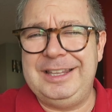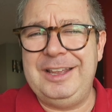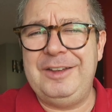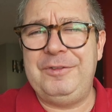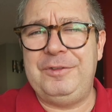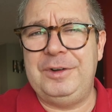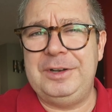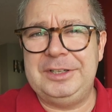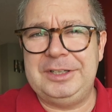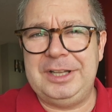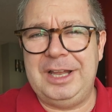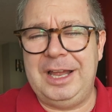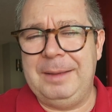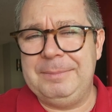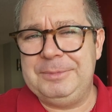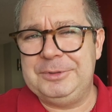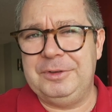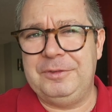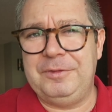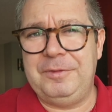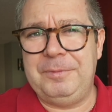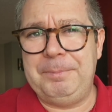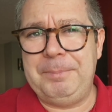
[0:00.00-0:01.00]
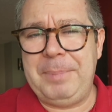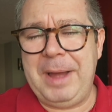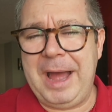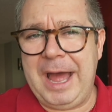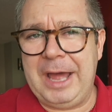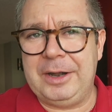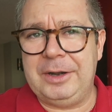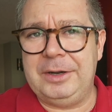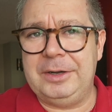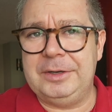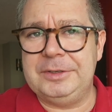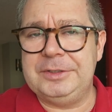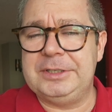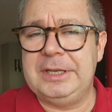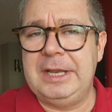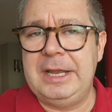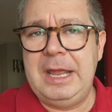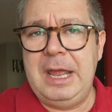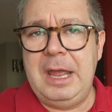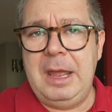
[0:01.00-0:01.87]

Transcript: different types of patterns.